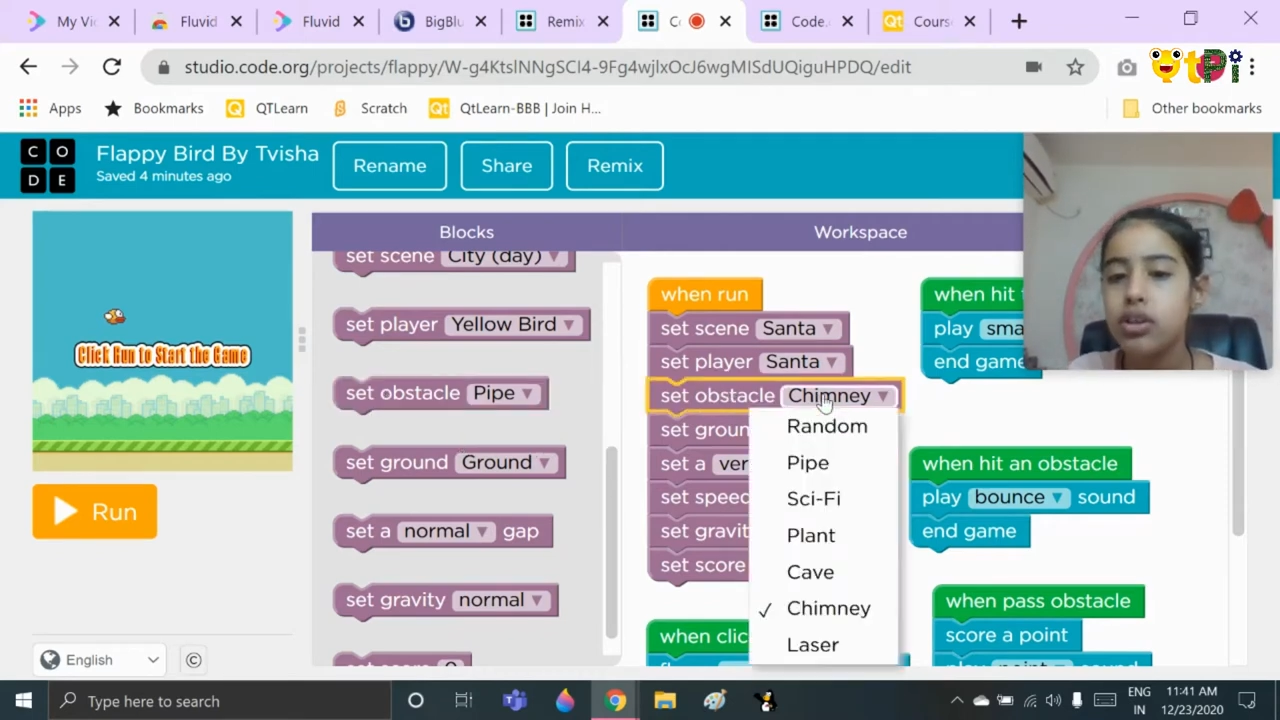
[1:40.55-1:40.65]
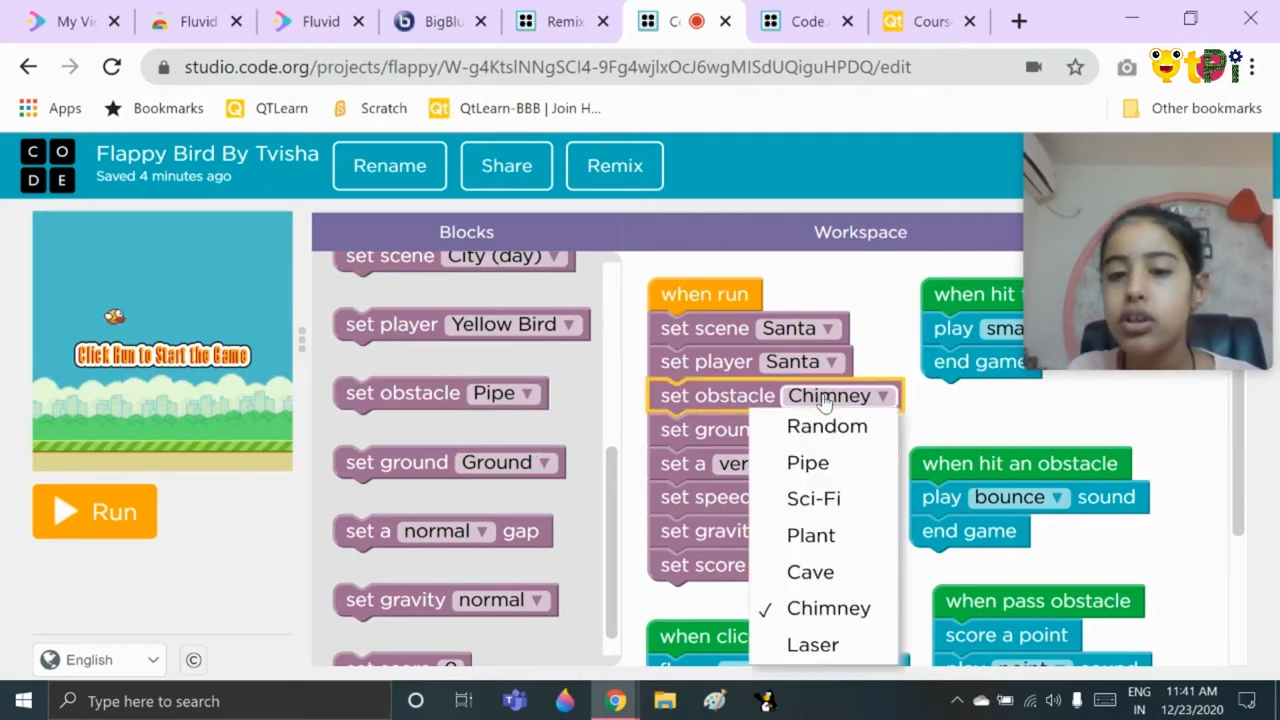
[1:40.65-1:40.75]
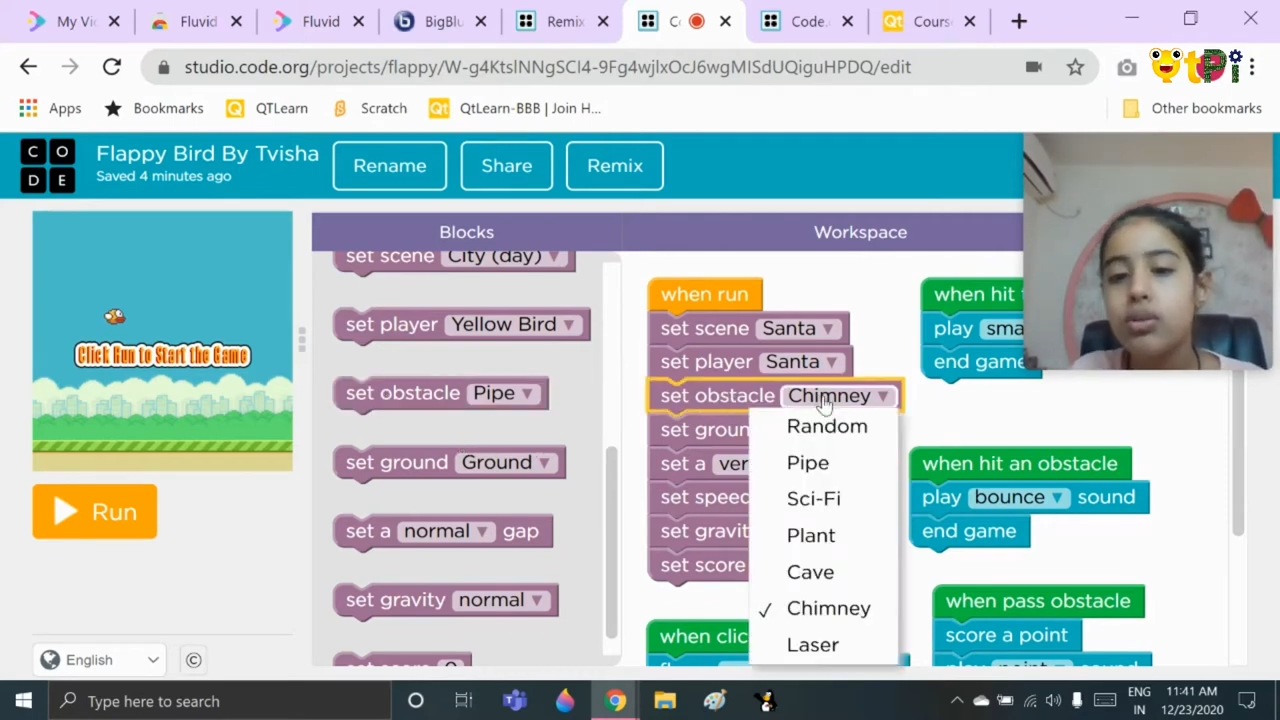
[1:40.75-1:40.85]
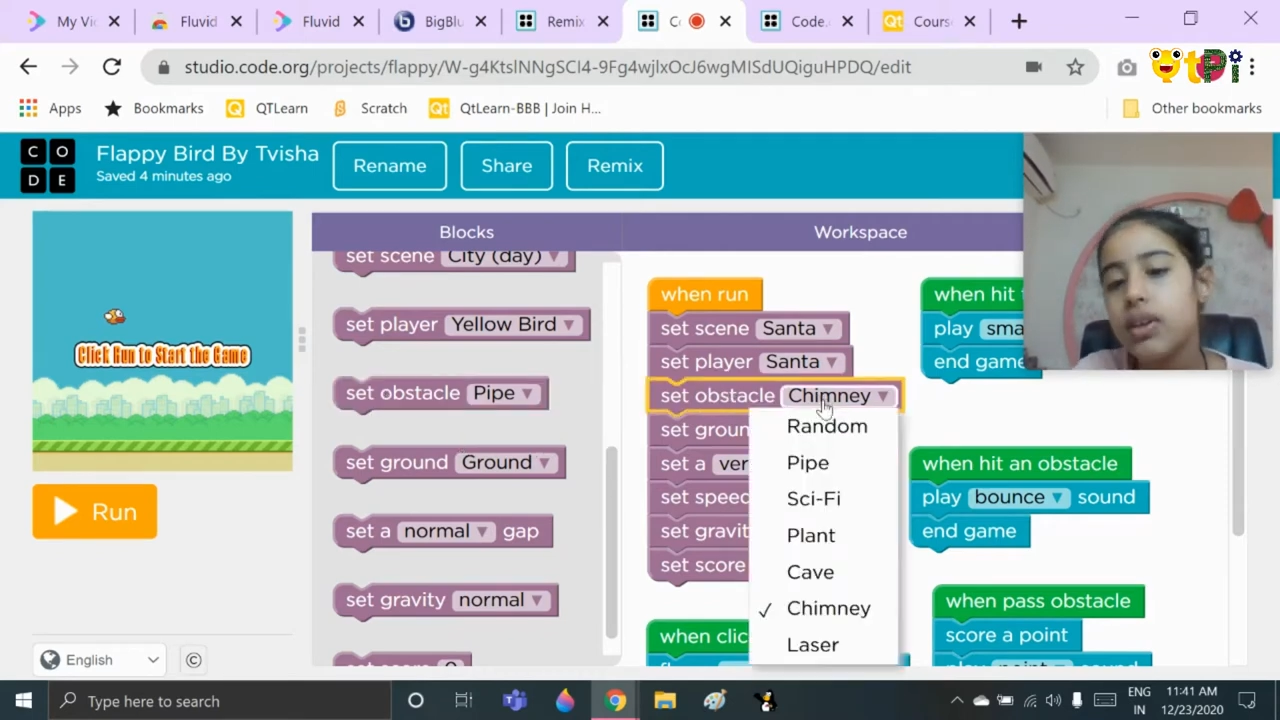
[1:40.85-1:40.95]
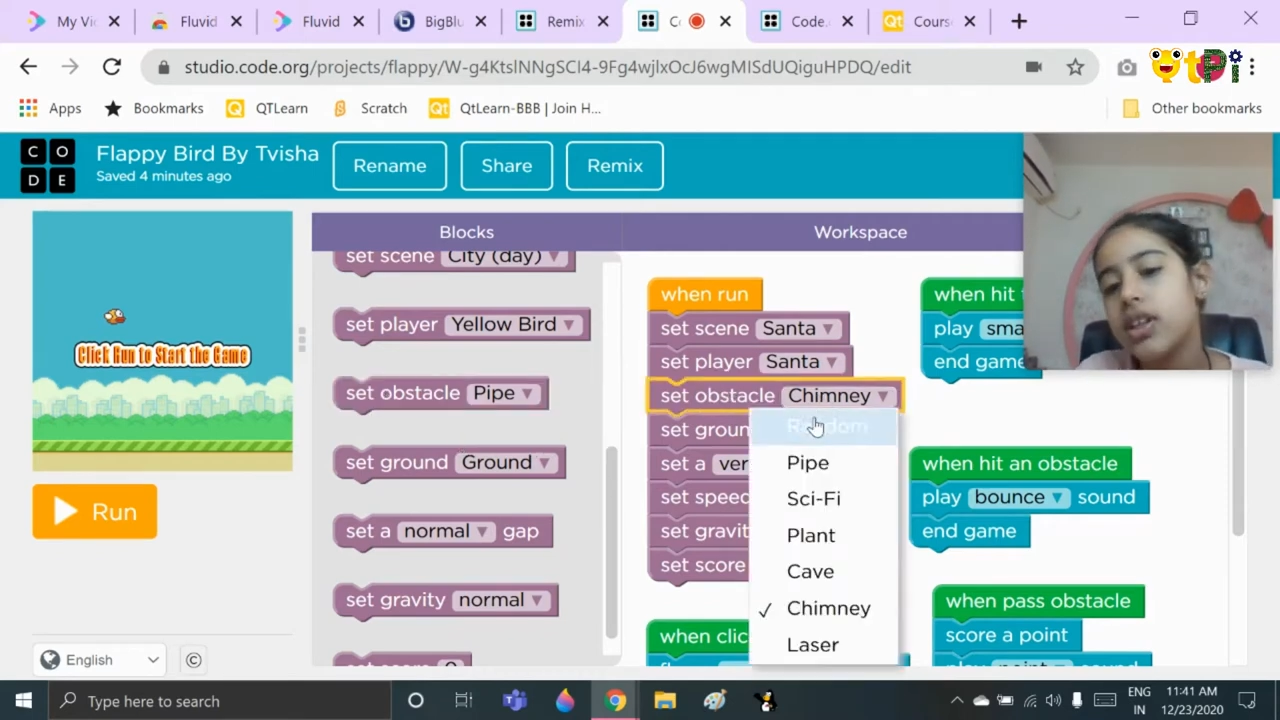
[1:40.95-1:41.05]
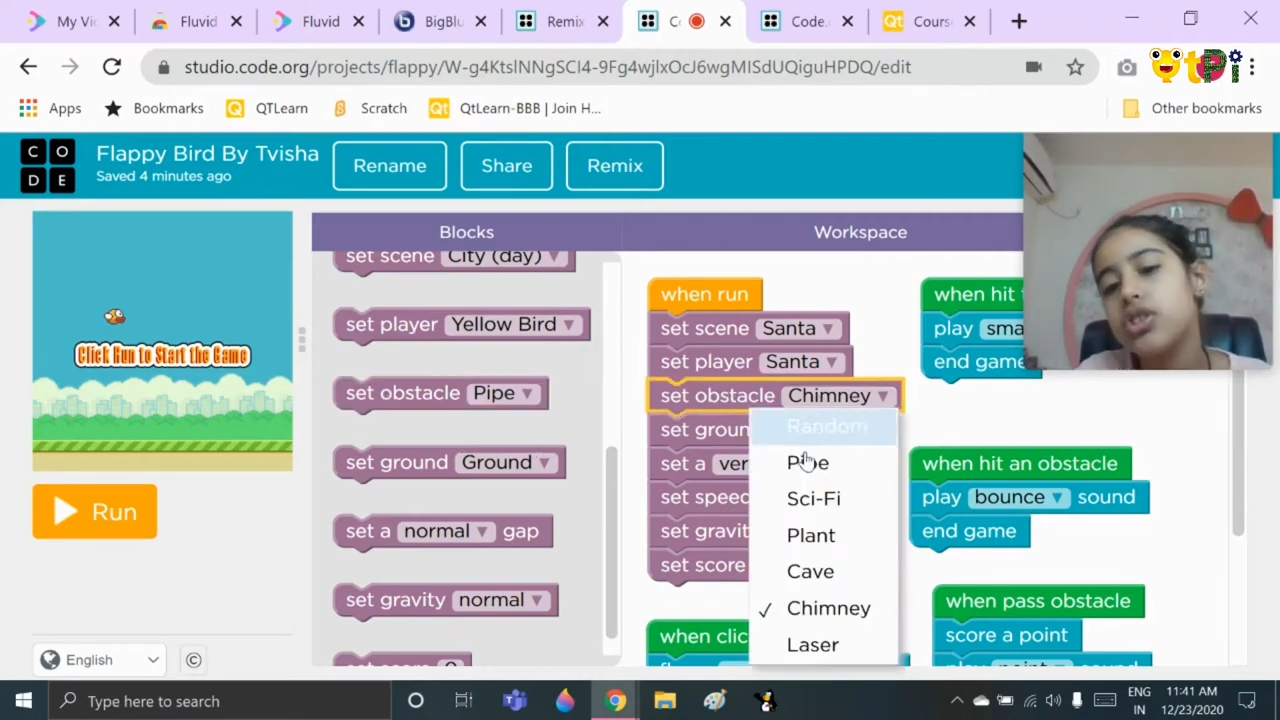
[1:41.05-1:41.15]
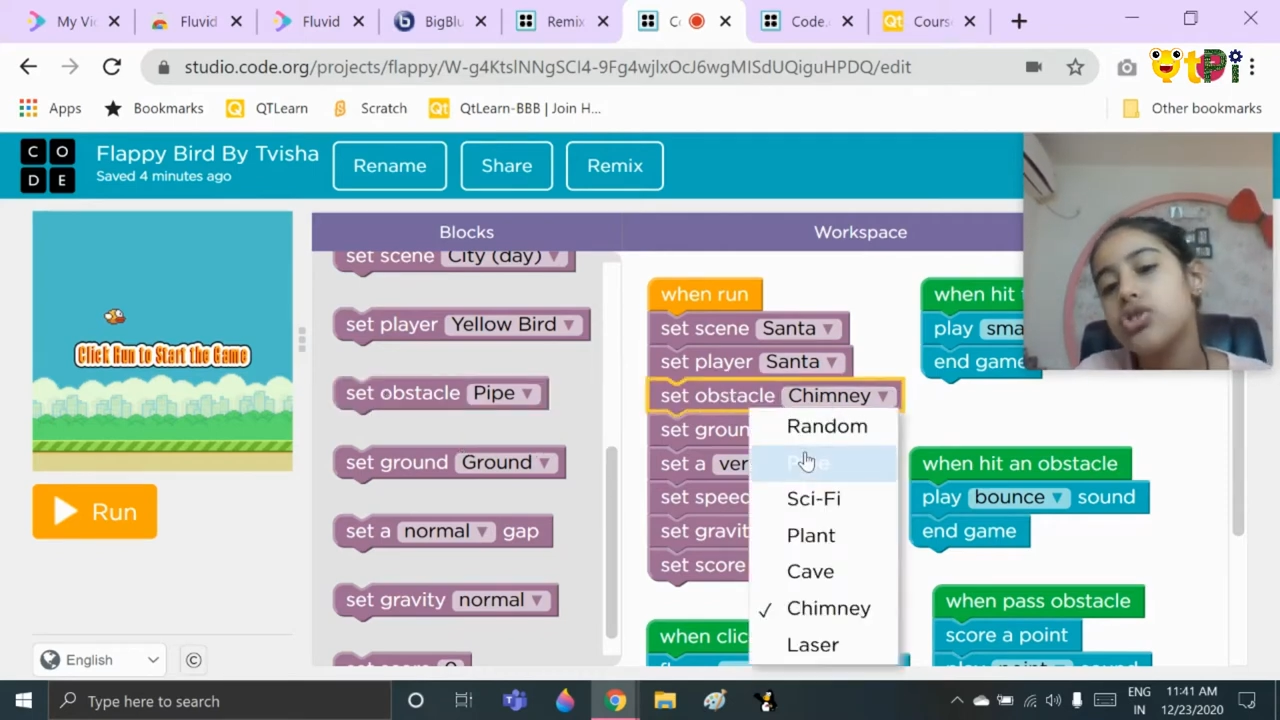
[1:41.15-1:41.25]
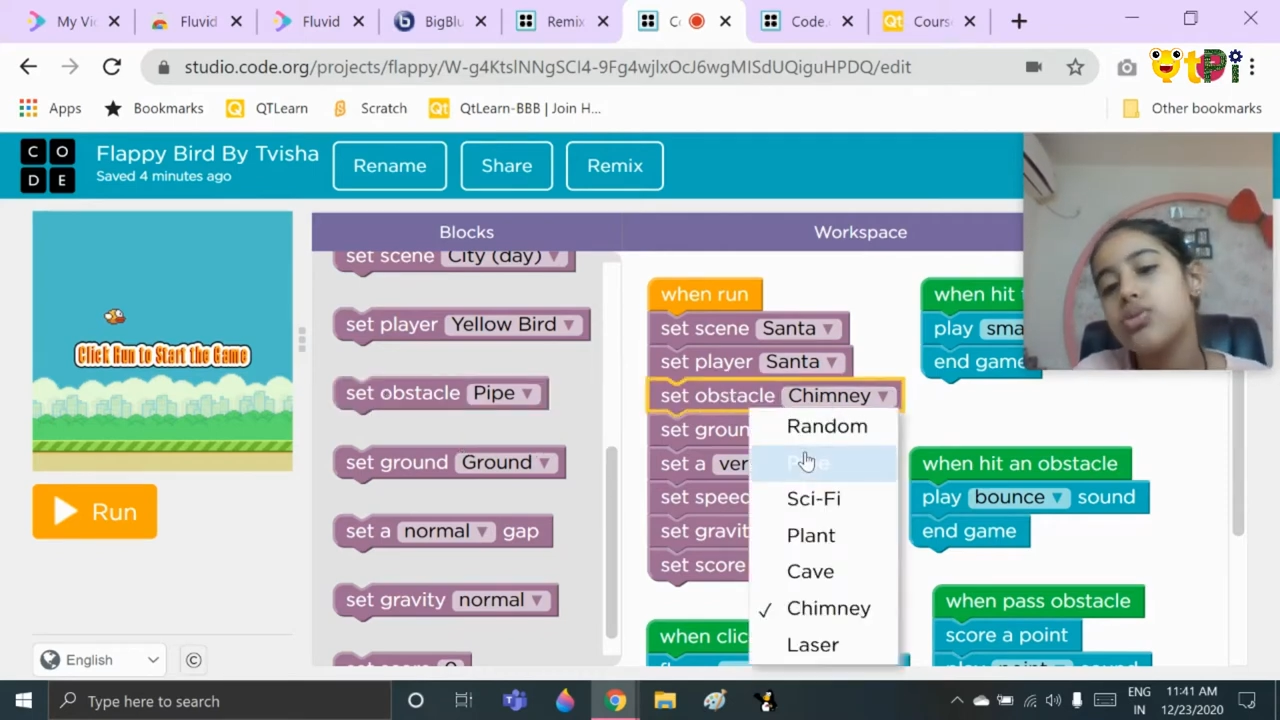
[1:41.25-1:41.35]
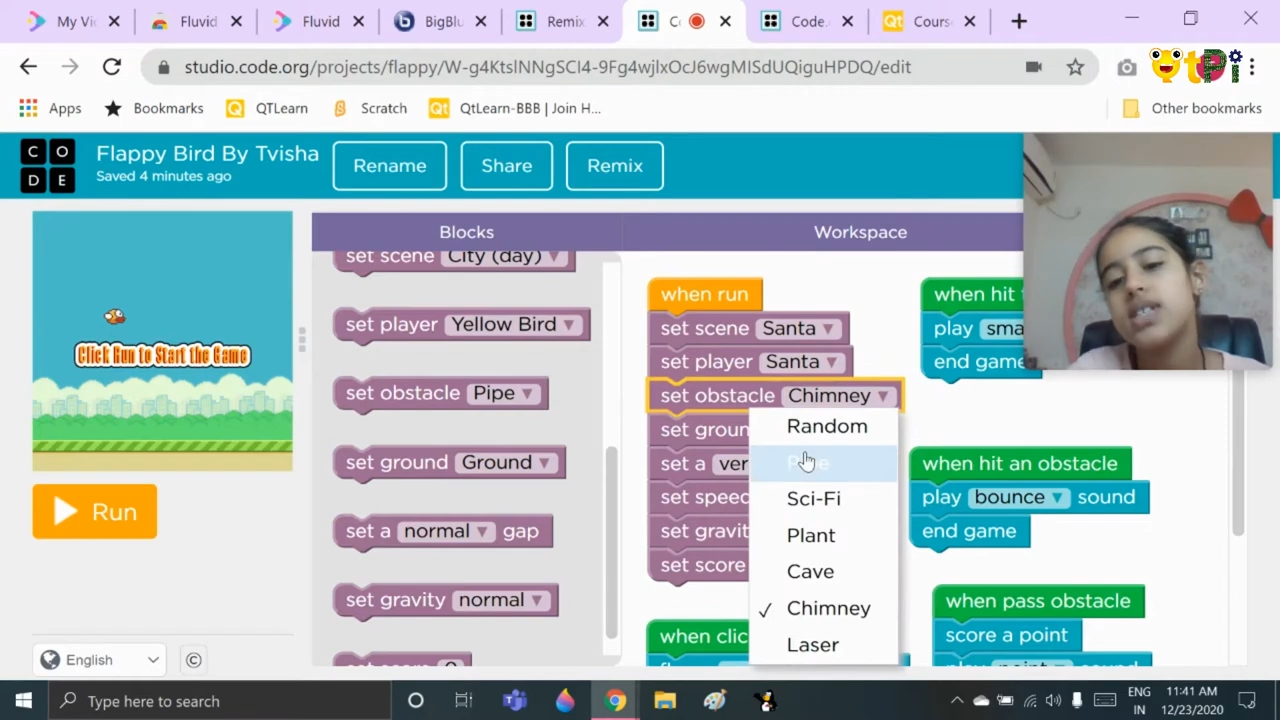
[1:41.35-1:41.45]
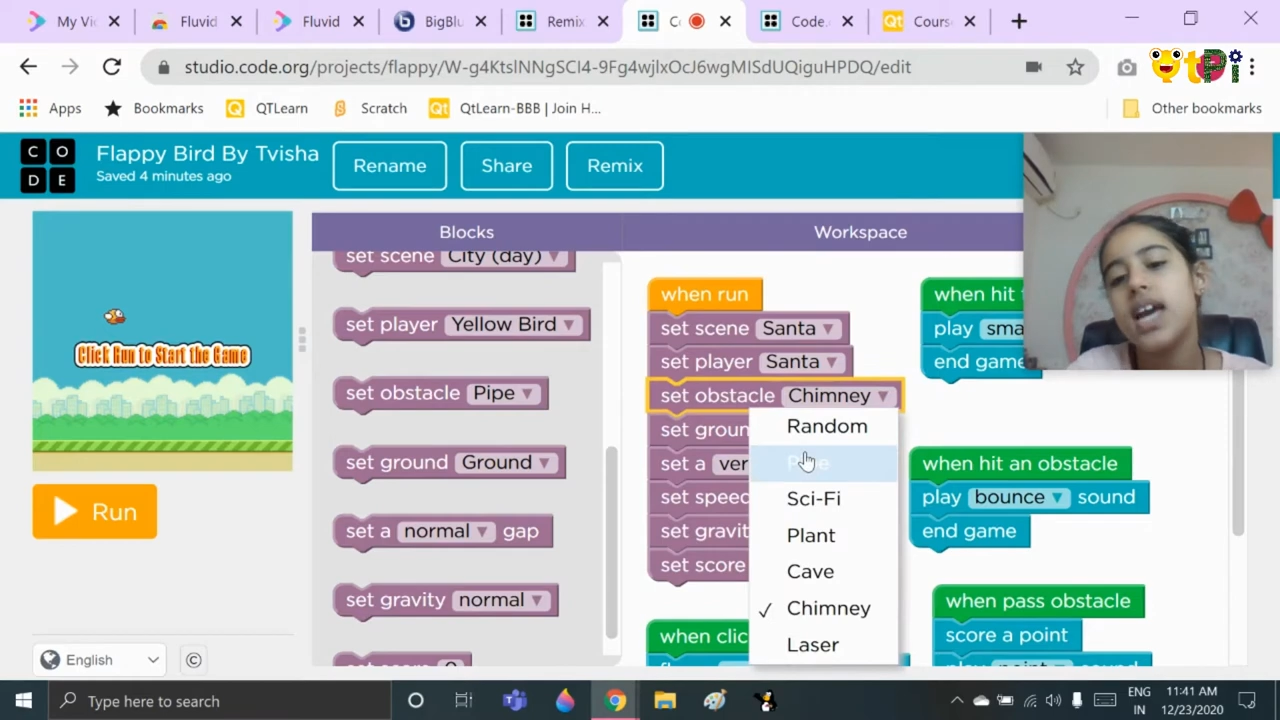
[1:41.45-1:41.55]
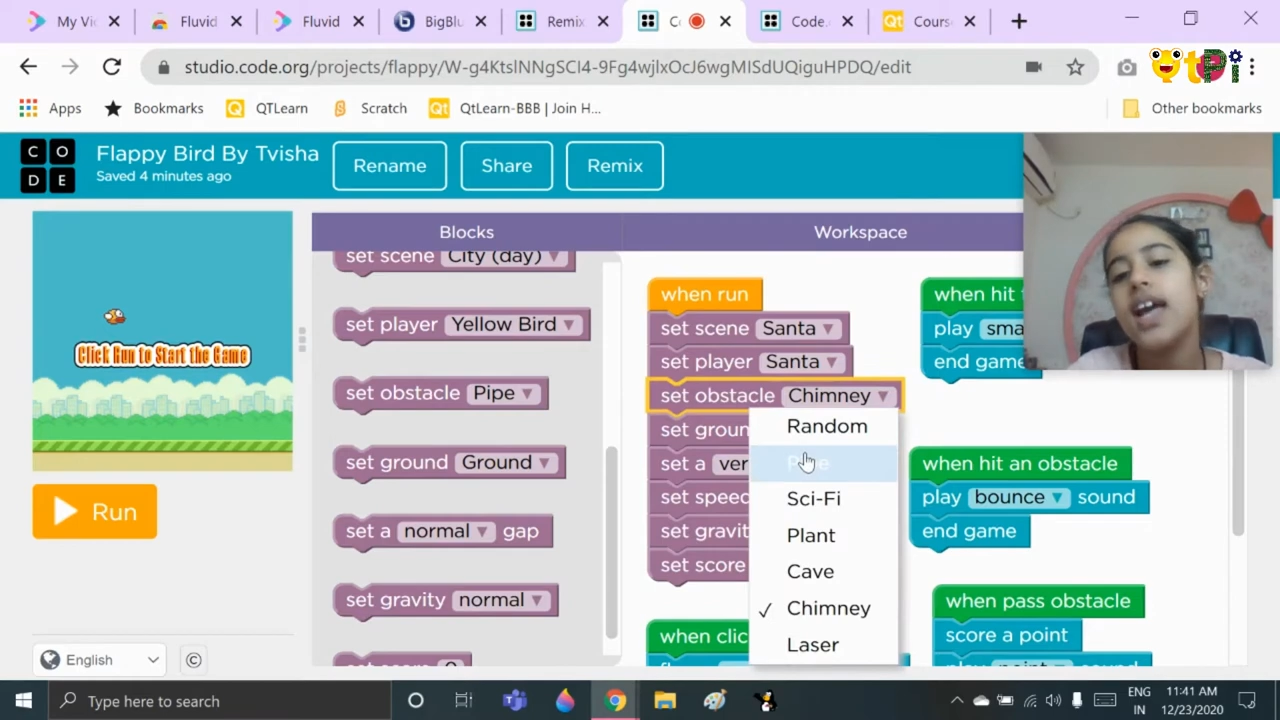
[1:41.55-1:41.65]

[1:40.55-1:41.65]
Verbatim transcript: You can choose